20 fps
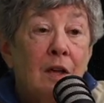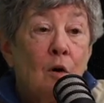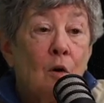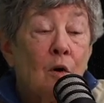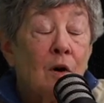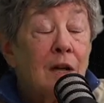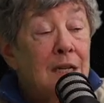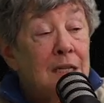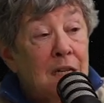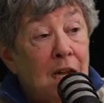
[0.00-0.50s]

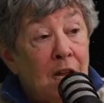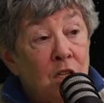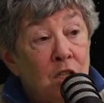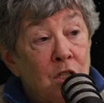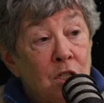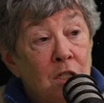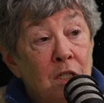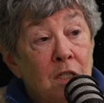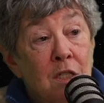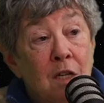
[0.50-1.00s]
the
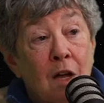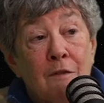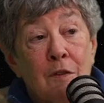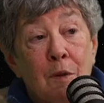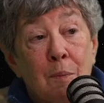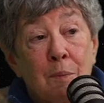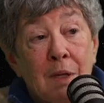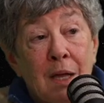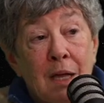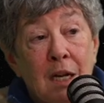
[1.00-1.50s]
orientations
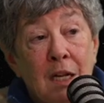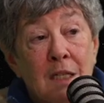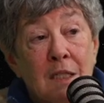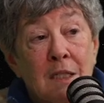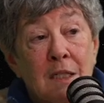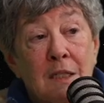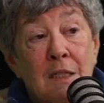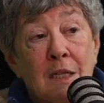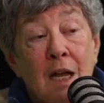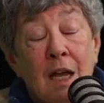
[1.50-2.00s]
of the
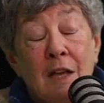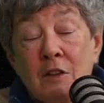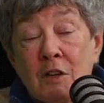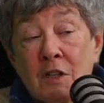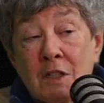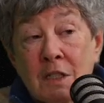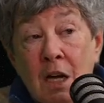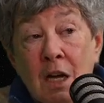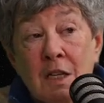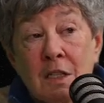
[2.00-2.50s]
planets
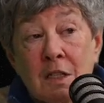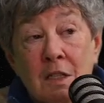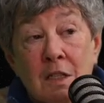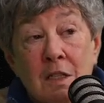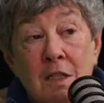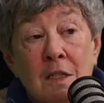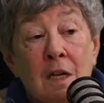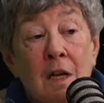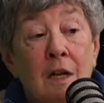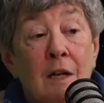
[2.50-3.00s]
and their
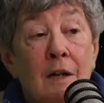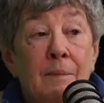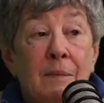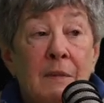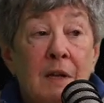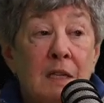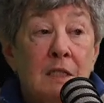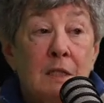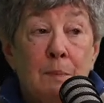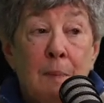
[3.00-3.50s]
sizes
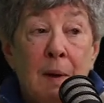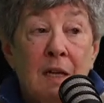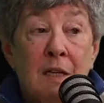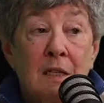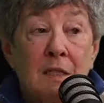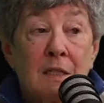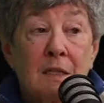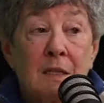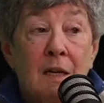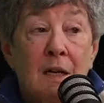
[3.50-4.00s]
in
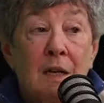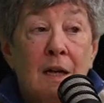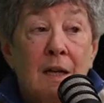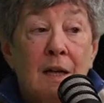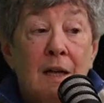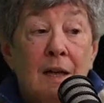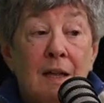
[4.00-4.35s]
space.